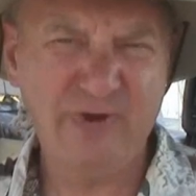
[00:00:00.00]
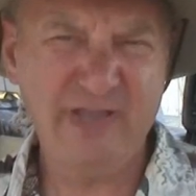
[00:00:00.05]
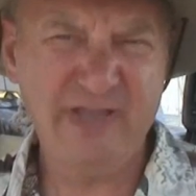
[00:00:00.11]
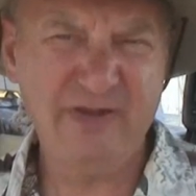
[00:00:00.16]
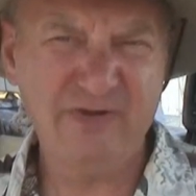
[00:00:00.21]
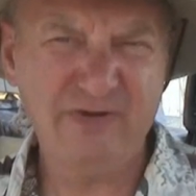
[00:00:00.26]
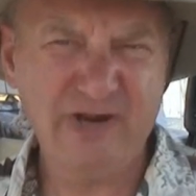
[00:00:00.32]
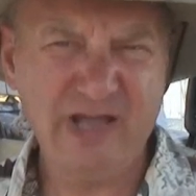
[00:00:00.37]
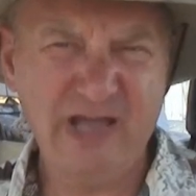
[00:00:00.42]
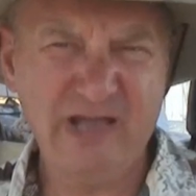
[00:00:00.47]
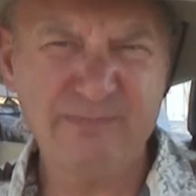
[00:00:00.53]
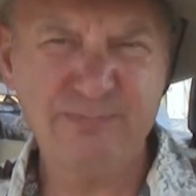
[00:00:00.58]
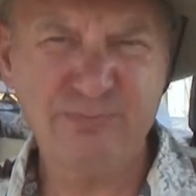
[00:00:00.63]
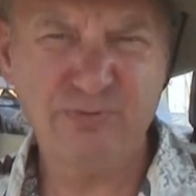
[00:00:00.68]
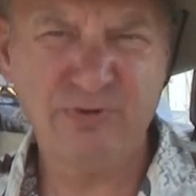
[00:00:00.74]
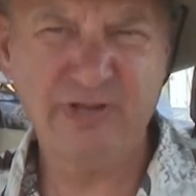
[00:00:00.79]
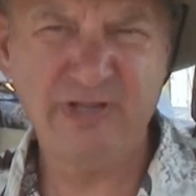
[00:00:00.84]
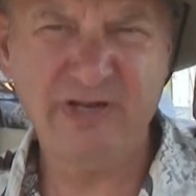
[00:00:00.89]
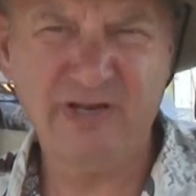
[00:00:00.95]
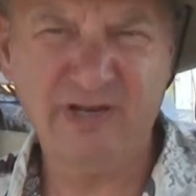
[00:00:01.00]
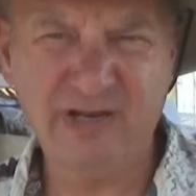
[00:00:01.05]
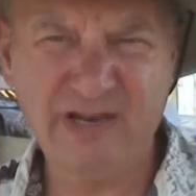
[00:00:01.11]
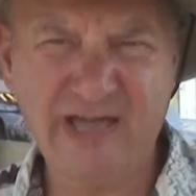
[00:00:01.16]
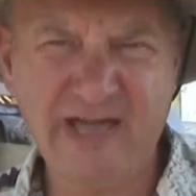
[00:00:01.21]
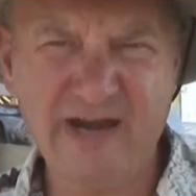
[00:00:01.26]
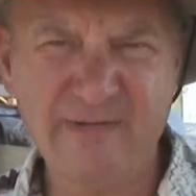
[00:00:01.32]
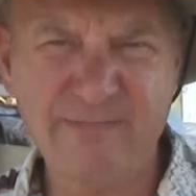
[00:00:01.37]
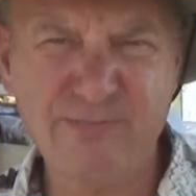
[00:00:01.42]
way you're not putting a
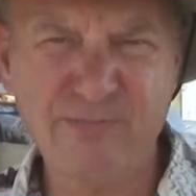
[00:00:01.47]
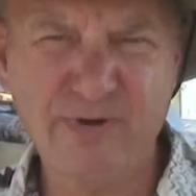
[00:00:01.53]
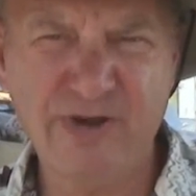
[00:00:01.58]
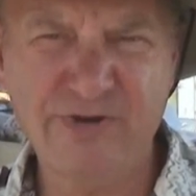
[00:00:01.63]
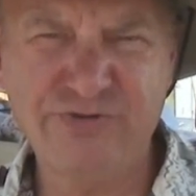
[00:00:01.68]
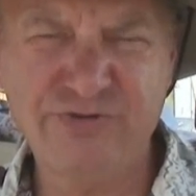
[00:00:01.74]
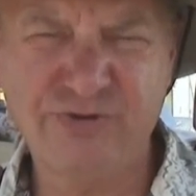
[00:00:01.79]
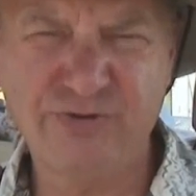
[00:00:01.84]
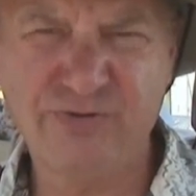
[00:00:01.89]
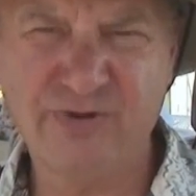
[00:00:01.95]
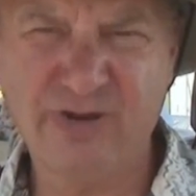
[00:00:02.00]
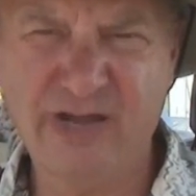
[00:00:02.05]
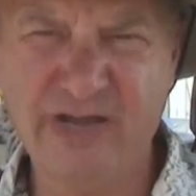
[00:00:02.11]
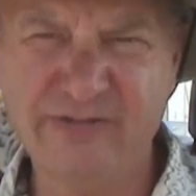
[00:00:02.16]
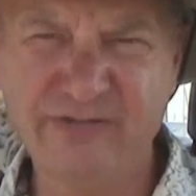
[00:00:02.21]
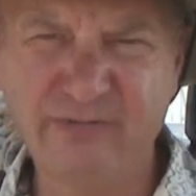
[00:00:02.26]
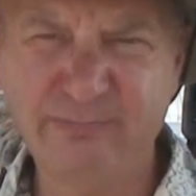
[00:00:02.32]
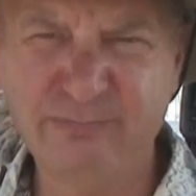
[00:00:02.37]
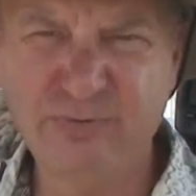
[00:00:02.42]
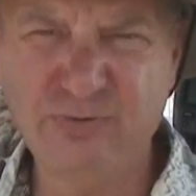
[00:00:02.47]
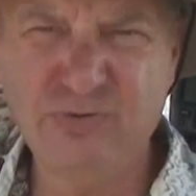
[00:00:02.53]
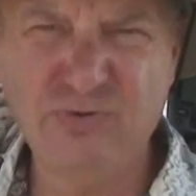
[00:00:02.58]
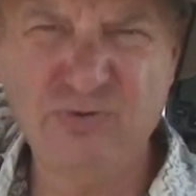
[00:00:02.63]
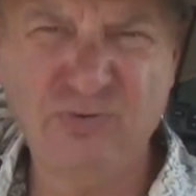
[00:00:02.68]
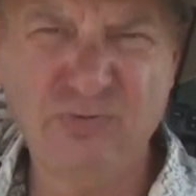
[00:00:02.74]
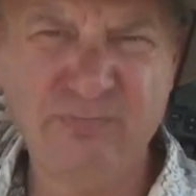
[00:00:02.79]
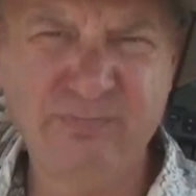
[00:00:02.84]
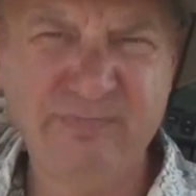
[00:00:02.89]
lot of pressure on the
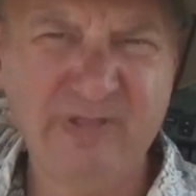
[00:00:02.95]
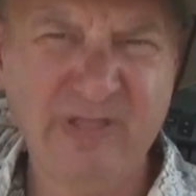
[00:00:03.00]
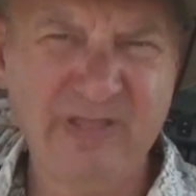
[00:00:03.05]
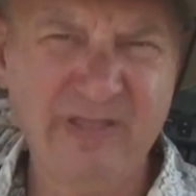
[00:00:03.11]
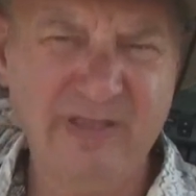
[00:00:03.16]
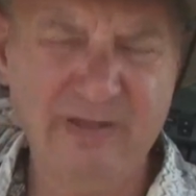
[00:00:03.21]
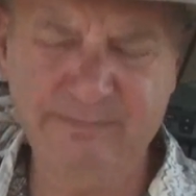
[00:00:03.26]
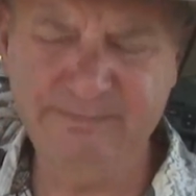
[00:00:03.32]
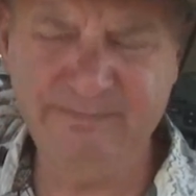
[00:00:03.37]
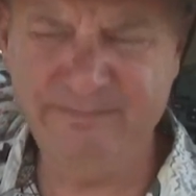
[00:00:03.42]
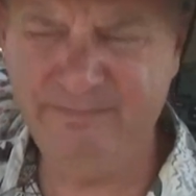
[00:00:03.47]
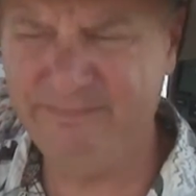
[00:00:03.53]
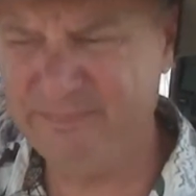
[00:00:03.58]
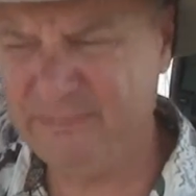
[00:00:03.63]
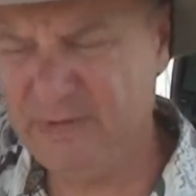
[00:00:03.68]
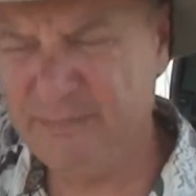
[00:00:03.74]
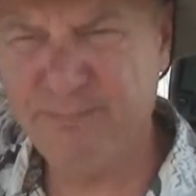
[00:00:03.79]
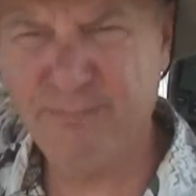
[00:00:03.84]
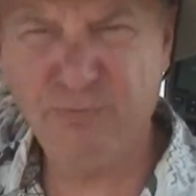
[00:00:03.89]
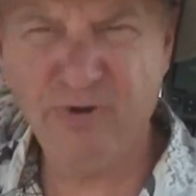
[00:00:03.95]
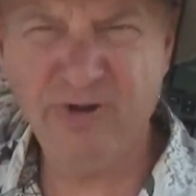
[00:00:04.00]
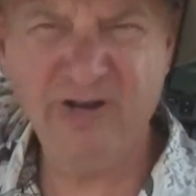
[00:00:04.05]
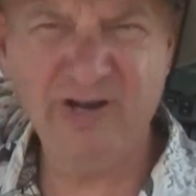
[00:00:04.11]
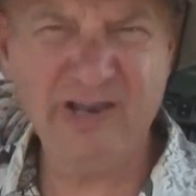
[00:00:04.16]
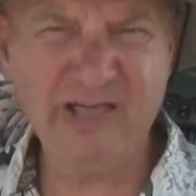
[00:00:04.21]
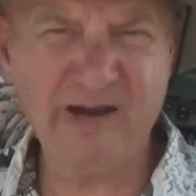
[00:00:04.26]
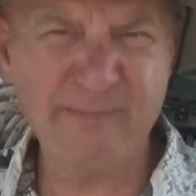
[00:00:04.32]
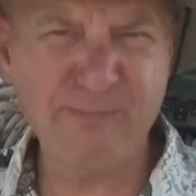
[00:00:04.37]
boom
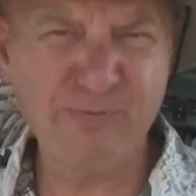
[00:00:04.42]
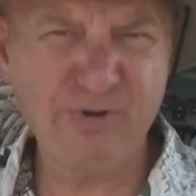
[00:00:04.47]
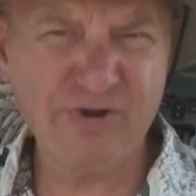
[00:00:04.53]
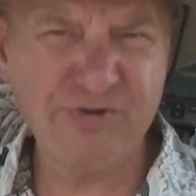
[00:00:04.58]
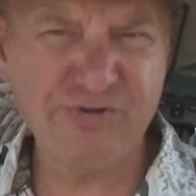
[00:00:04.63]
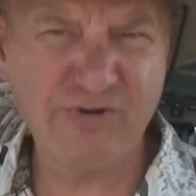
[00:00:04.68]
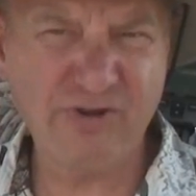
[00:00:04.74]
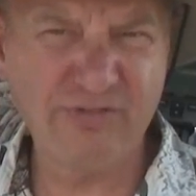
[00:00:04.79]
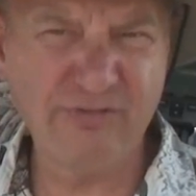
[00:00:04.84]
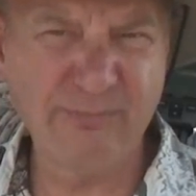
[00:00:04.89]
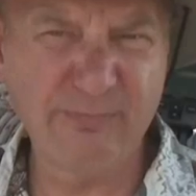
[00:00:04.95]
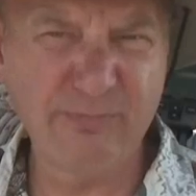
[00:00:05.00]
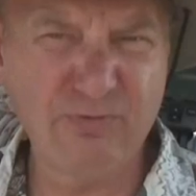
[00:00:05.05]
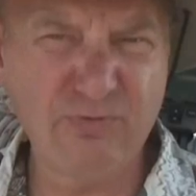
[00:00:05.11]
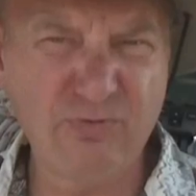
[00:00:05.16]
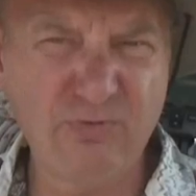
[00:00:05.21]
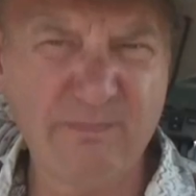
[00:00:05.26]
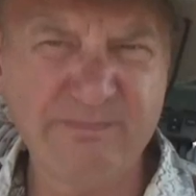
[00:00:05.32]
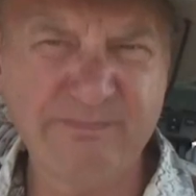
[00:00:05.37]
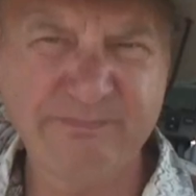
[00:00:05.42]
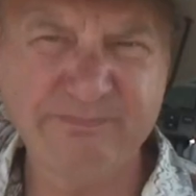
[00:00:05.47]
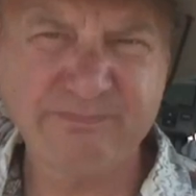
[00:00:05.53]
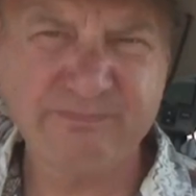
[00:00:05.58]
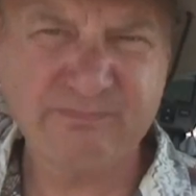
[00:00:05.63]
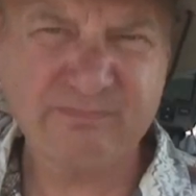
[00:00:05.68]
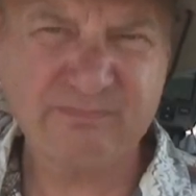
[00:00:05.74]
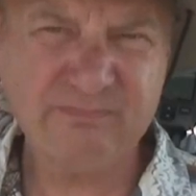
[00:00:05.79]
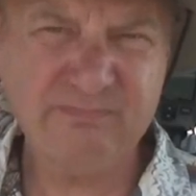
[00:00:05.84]
putting a lot of pressure on the boom
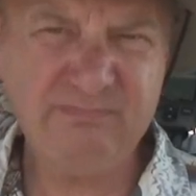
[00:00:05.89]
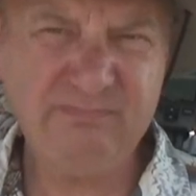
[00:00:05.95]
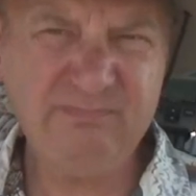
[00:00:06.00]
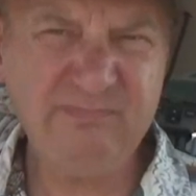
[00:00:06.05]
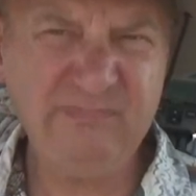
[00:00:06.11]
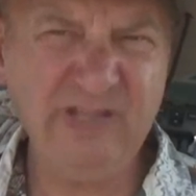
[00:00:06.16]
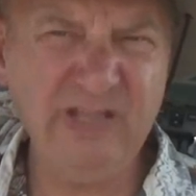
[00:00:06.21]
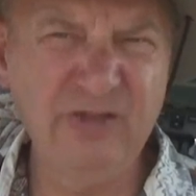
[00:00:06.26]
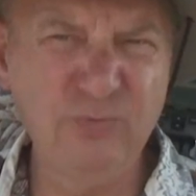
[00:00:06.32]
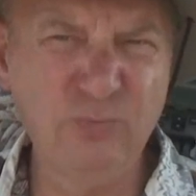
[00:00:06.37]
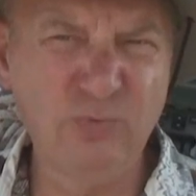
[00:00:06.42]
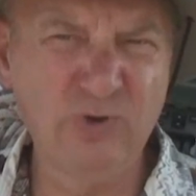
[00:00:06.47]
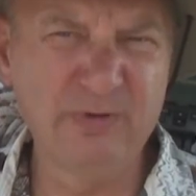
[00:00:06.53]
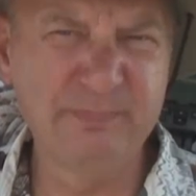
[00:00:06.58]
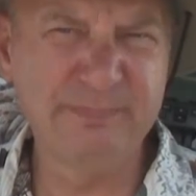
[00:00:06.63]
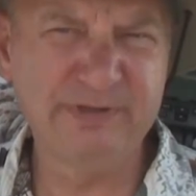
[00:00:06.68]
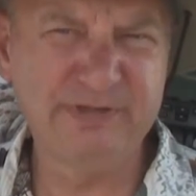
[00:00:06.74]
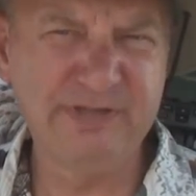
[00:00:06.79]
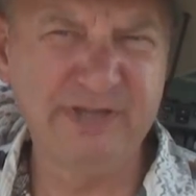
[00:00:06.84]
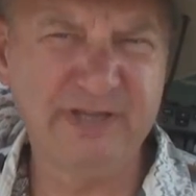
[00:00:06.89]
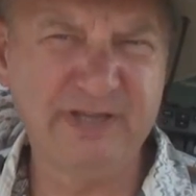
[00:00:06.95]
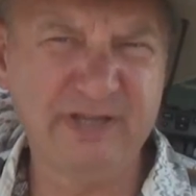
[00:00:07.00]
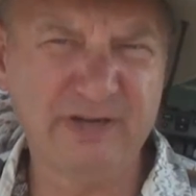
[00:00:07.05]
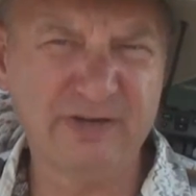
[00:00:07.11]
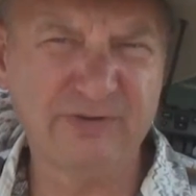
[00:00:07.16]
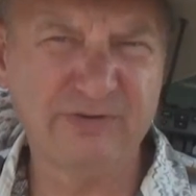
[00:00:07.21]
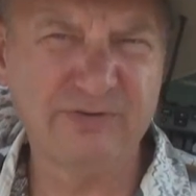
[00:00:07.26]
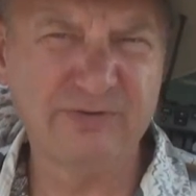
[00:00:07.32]
in one
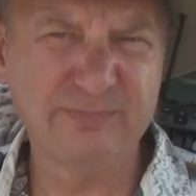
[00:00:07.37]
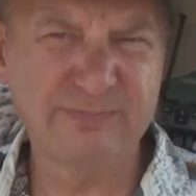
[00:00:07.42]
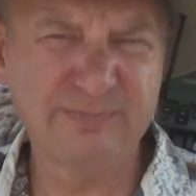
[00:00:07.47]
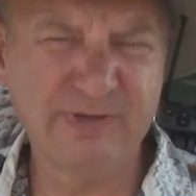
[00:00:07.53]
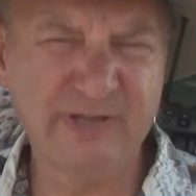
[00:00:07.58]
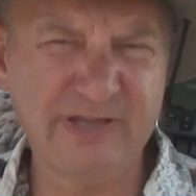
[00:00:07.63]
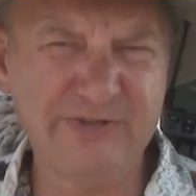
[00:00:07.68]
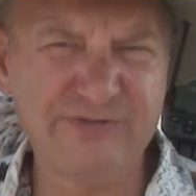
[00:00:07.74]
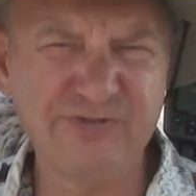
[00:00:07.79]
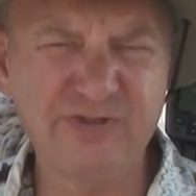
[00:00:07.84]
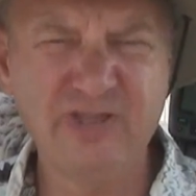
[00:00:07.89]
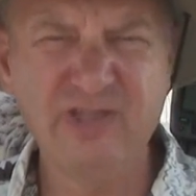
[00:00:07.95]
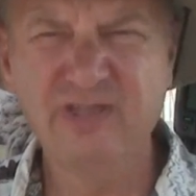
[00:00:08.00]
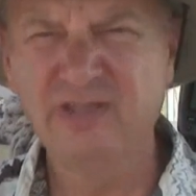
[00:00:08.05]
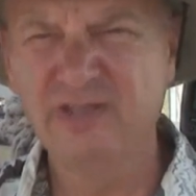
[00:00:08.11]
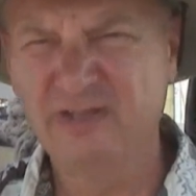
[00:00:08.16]
particular place.